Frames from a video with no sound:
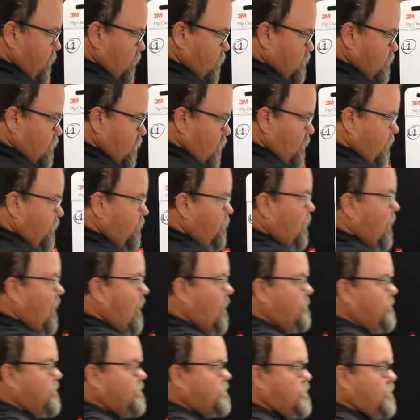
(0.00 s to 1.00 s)
Tony
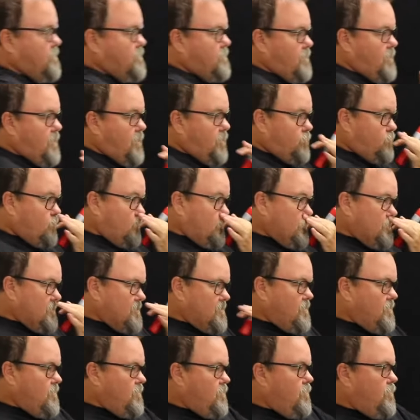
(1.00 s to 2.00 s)
Robbins as an
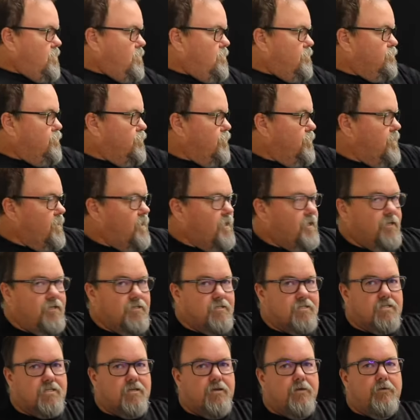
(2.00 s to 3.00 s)
interest for
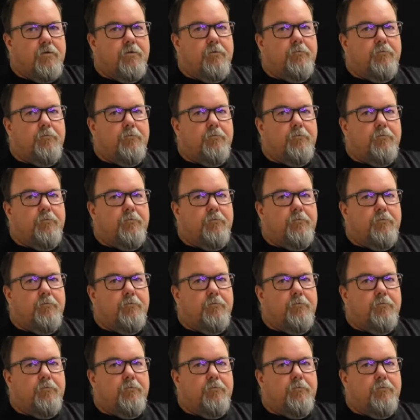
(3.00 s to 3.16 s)
these.